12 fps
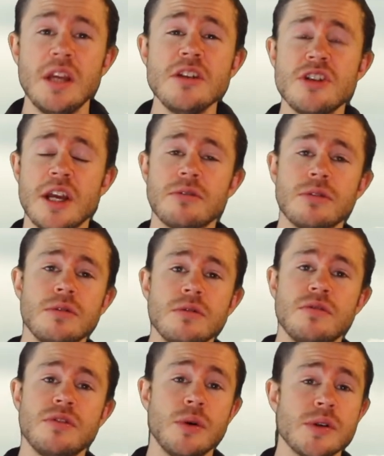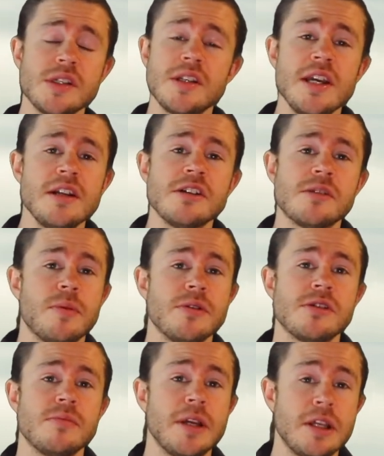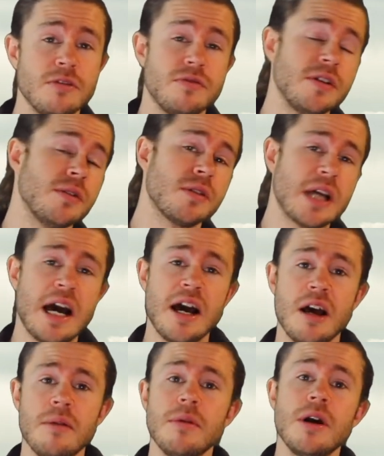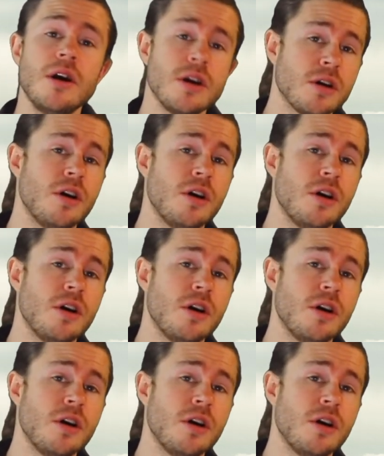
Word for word: In general, fluoxetine is supposed to make you feel calm,